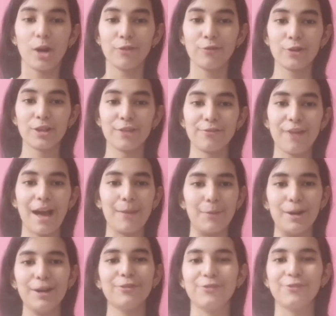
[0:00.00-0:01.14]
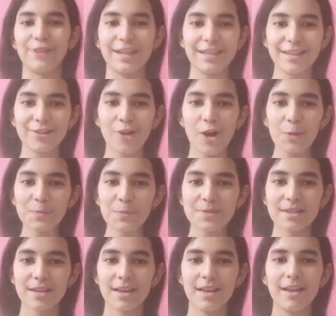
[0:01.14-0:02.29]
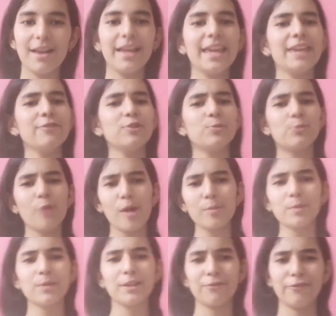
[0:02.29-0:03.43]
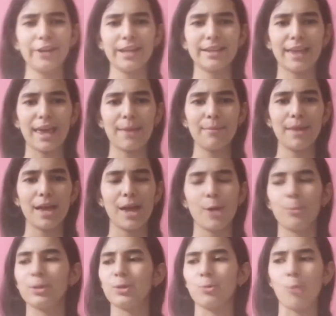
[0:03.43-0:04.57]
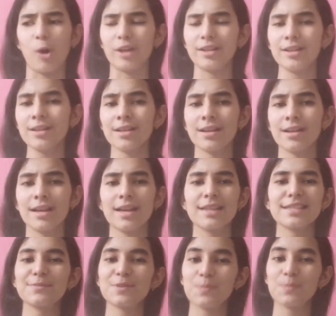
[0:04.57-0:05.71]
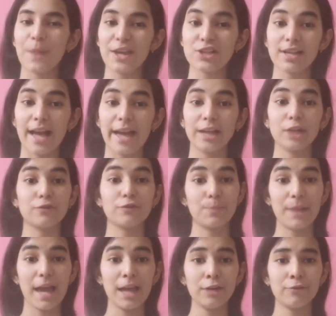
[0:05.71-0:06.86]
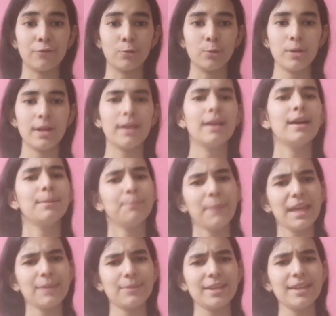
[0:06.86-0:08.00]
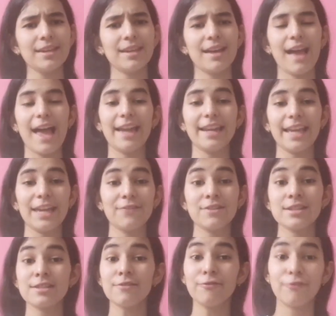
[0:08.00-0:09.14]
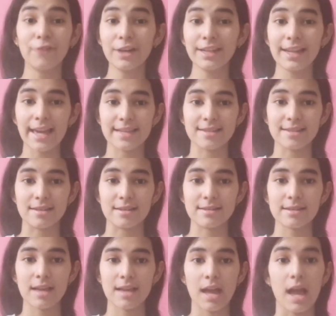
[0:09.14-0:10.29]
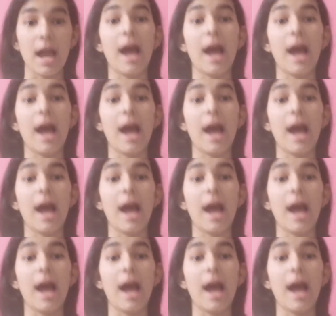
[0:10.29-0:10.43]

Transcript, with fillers: what would the farmer feed the crops? He would probably feed them with water, some special kind of a plant food, maybe, and even some fertilizers